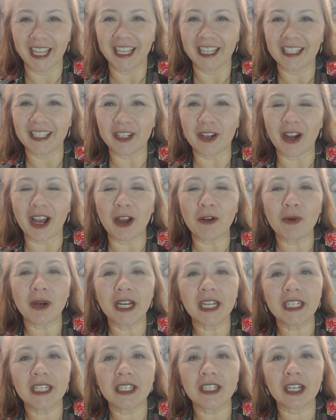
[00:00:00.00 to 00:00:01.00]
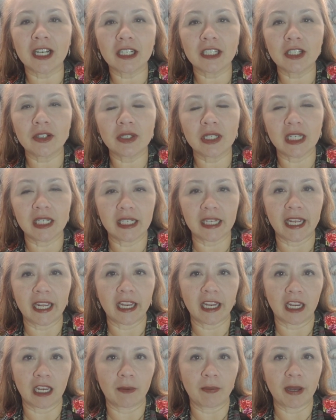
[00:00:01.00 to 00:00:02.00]
So I wanted to talk to you
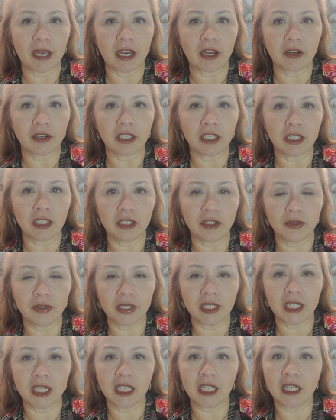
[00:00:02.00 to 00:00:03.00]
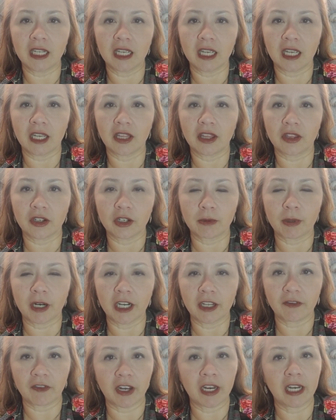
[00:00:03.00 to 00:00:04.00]
today about using
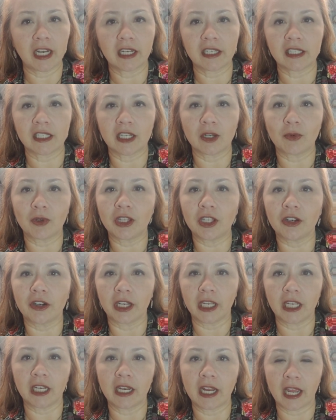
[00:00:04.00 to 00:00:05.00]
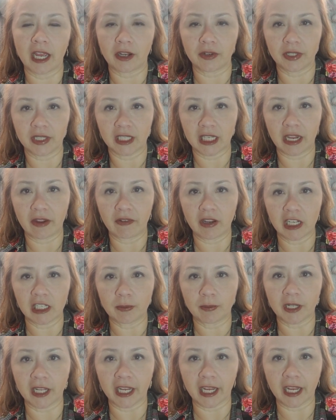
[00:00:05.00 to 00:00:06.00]
third-party financing with your in-house savings
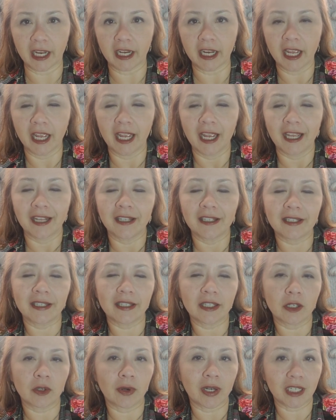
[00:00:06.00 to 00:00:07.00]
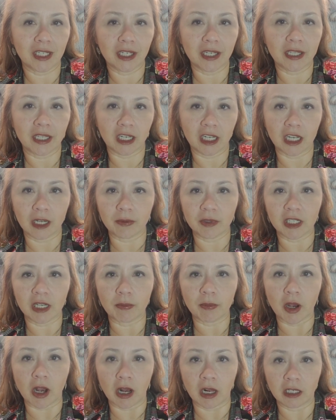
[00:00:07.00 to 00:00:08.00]
plan. This is a question that comes
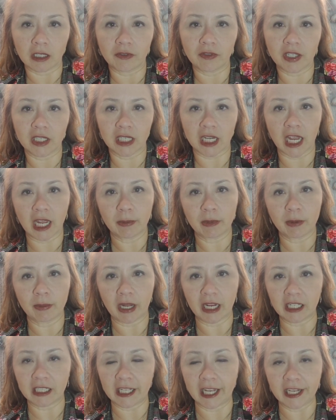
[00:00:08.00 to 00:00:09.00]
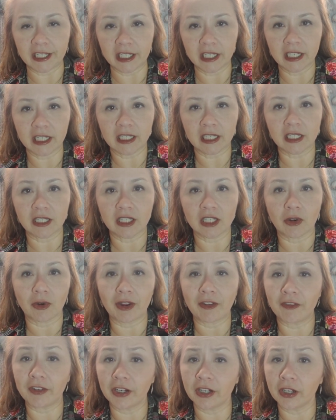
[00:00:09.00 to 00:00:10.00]
up all of the time in my classes, and so I
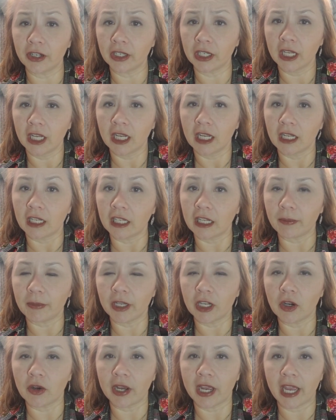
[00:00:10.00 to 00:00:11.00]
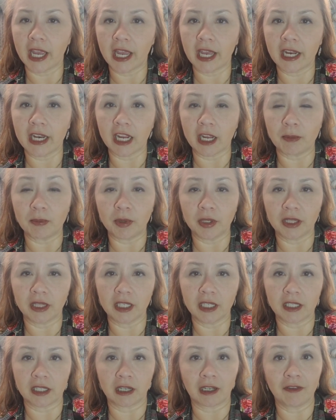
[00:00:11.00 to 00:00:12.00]
figured let me go ahead and put
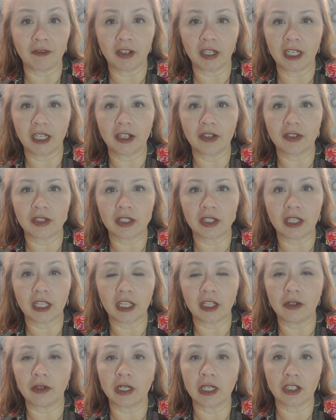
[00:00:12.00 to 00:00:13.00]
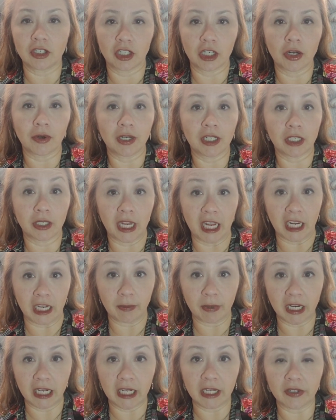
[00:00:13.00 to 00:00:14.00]
this on video so that you can show it to
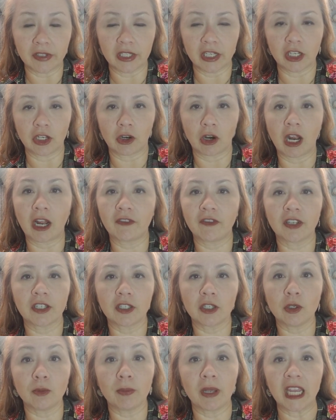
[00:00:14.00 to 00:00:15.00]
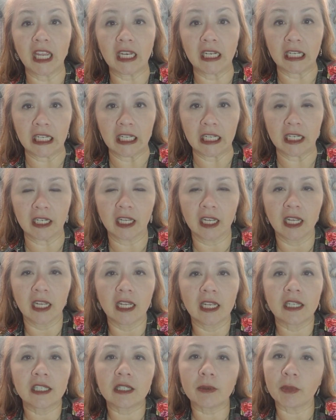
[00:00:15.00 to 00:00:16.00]
anybody else in your office who may need
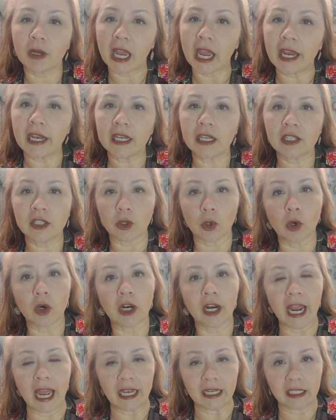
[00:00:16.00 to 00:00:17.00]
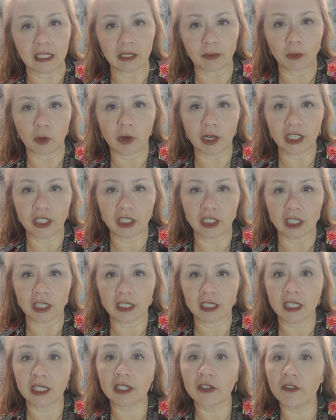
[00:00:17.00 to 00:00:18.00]
some guidance or has some questions.
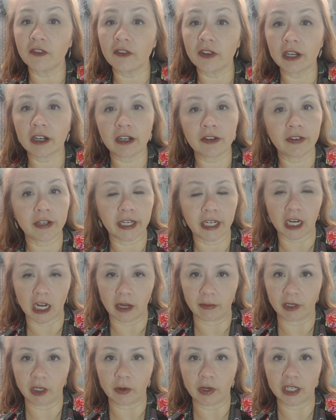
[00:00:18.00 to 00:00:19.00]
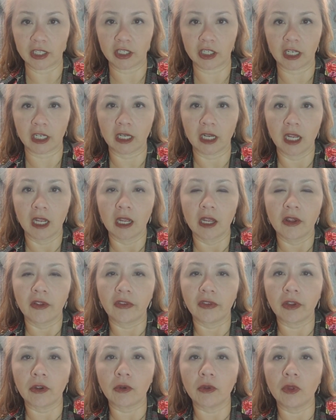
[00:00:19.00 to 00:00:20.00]
It's a very, very common question.
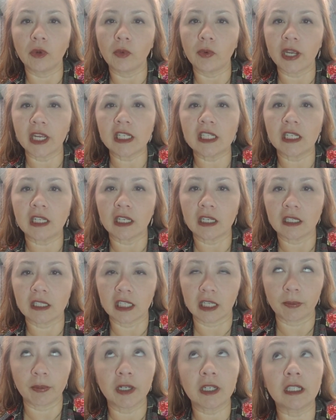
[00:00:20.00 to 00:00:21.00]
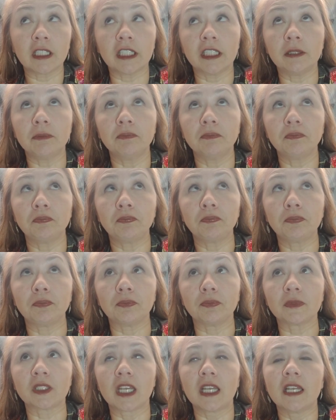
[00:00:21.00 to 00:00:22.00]
So the way typically
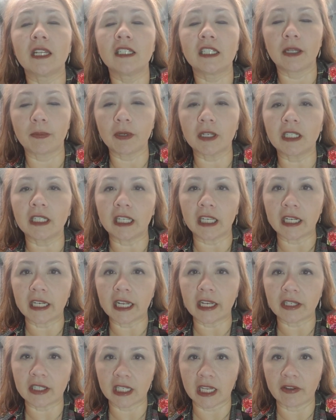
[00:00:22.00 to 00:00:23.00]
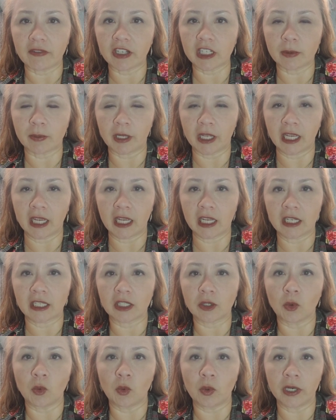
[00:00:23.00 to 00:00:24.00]
in-house savings plans
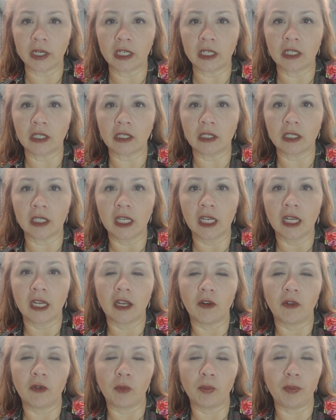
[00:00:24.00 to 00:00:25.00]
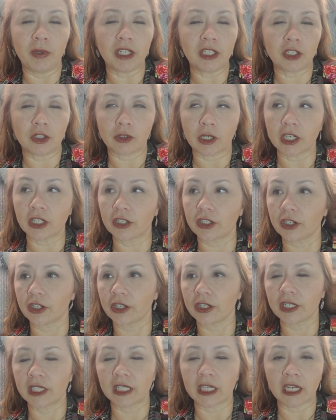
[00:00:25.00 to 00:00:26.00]
will be
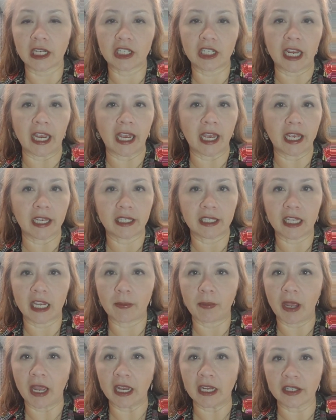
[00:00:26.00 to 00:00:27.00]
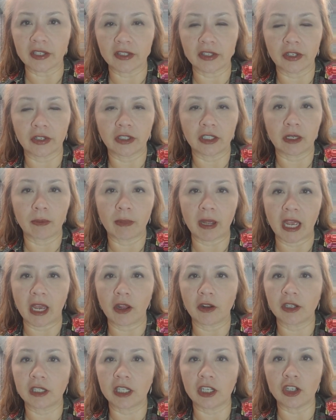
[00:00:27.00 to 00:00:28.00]
structured such as they pay a certain
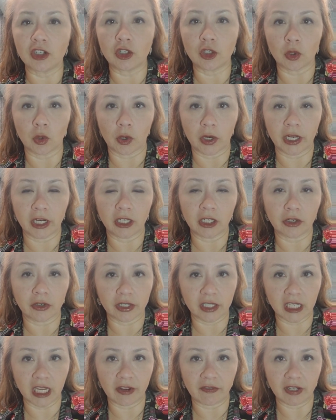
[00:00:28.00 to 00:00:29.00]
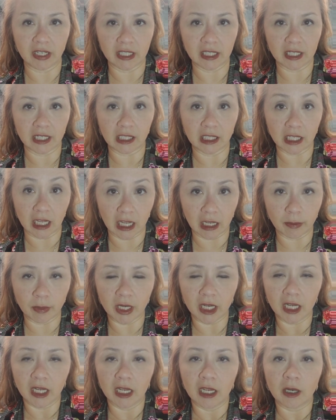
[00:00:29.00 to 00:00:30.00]
amount to join your savings club
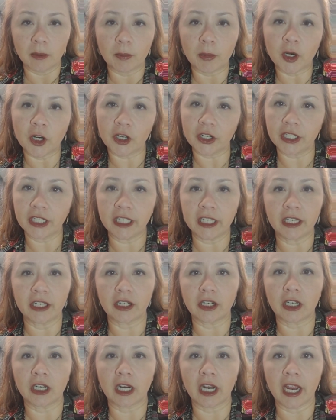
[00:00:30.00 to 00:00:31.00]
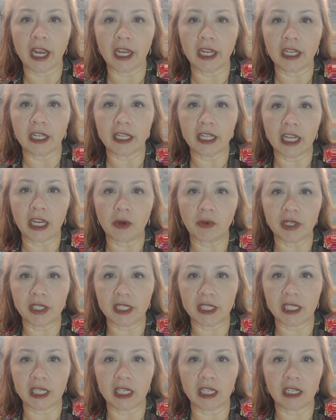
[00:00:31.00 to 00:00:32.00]
per year, and they
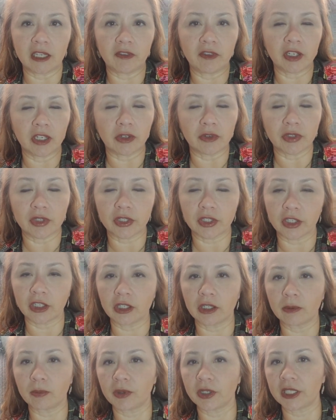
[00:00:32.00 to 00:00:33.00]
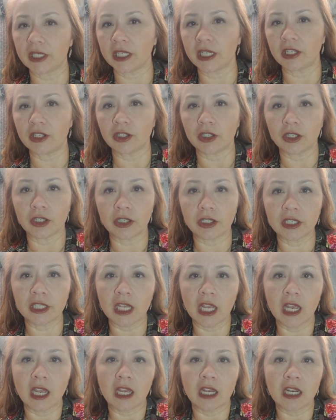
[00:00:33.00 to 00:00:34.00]
receive, certain procedures
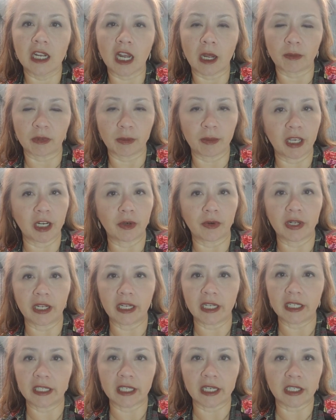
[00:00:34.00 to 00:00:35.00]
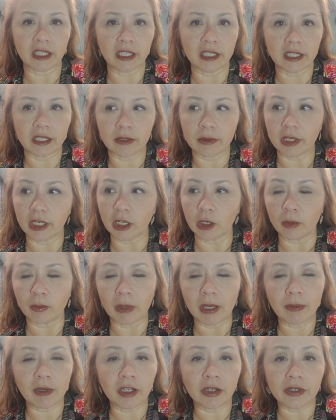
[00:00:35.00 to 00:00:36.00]
complimentary, such as,
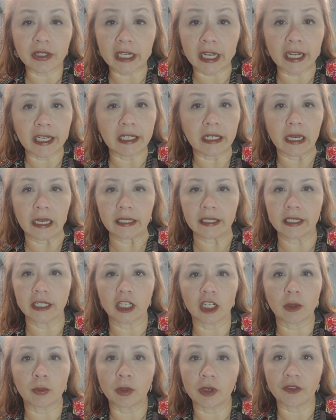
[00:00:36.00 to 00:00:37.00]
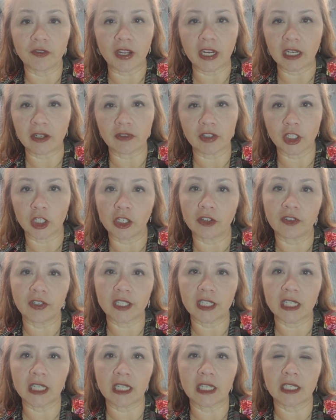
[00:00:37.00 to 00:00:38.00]
maybe your diagnostic or preventive
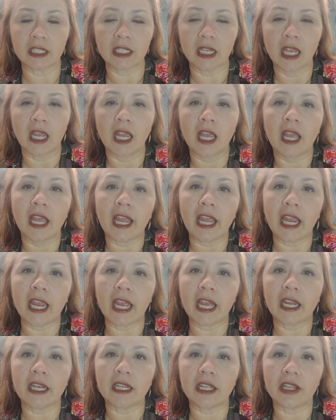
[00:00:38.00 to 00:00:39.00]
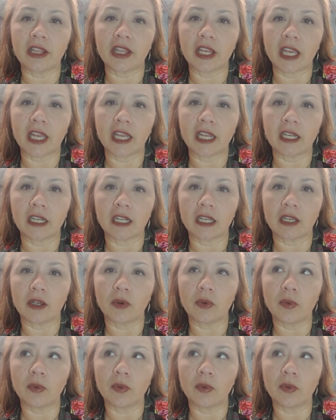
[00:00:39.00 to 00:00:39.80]
services. And then